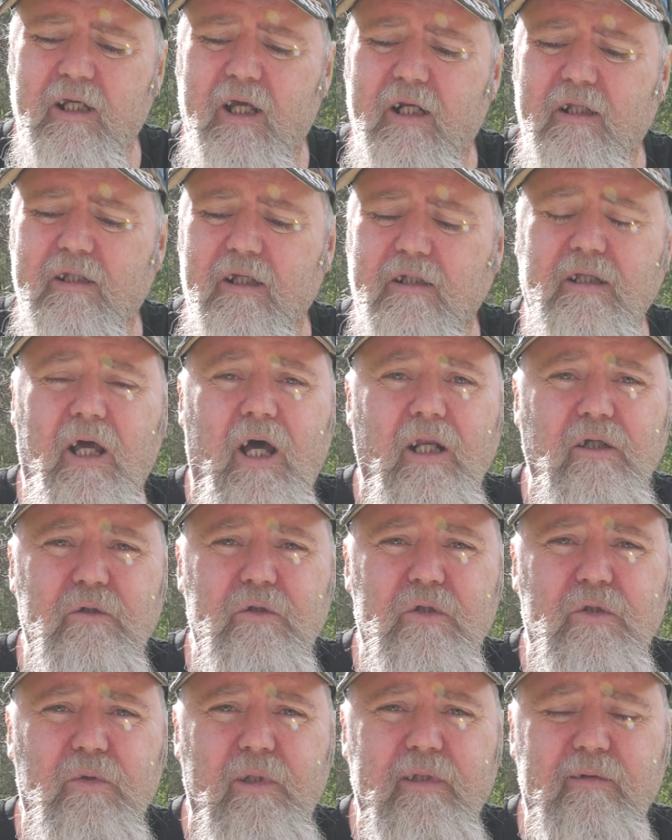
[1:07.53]
And it does
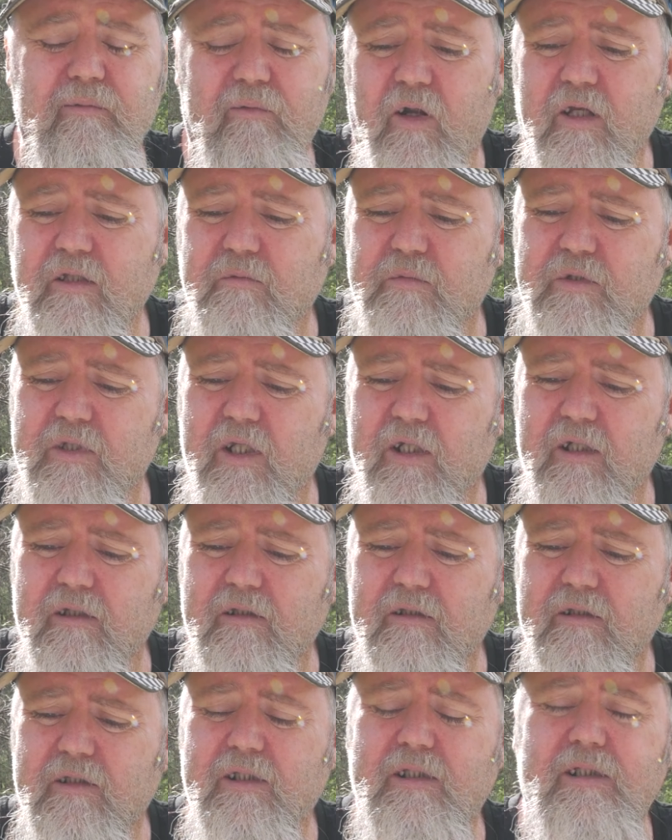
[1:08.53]
120 frames per
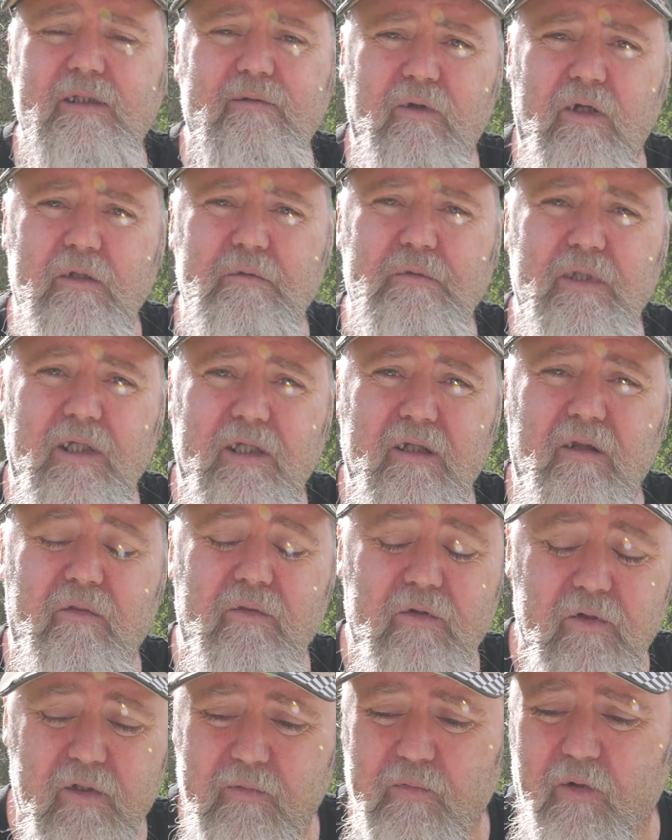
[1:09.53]
second, 60 frames per second and
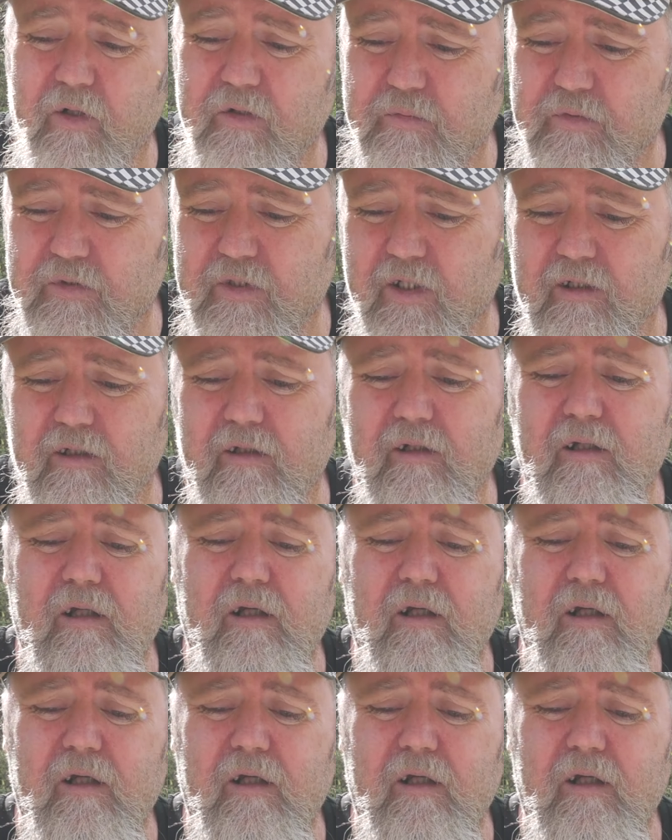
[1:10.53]
30 frames per second.